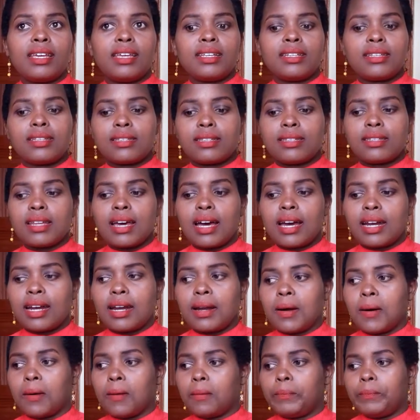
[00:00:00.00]

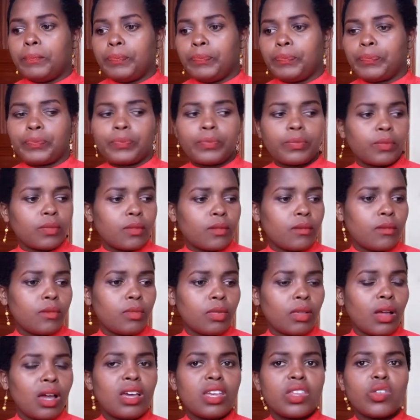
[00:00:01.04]
done
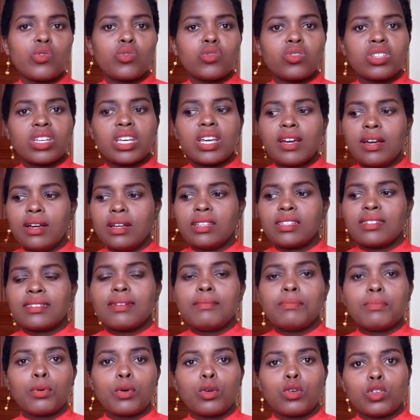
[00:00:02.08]
using
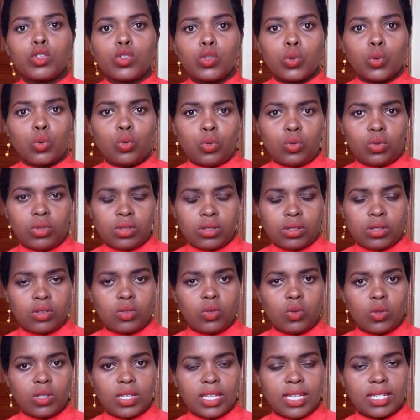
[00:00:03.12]
simple tools
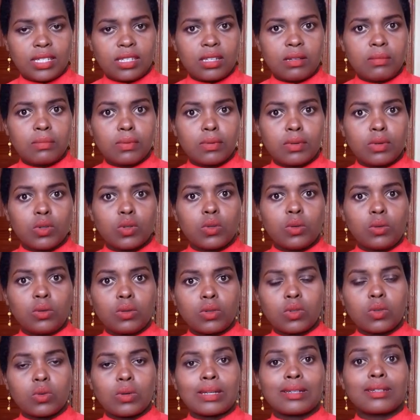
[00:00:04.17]

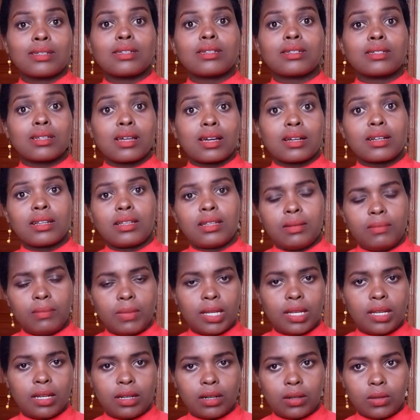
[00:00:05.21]
to extract the
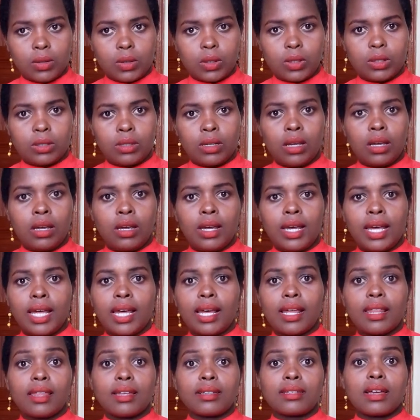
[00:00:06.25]
minerals.
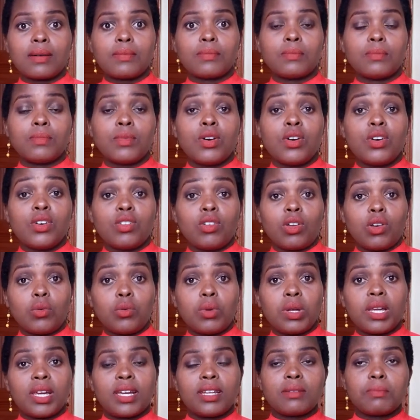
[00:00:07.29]
Either you're
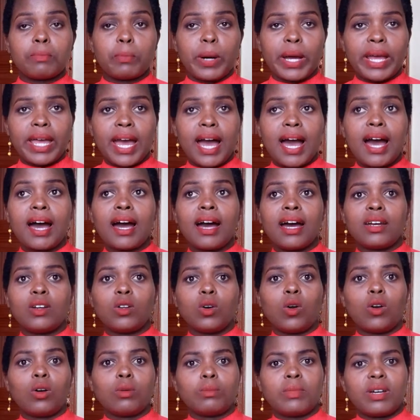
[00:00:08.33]
doing it by hand
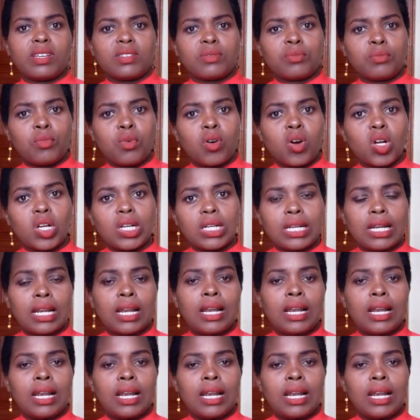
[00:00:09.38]
or by small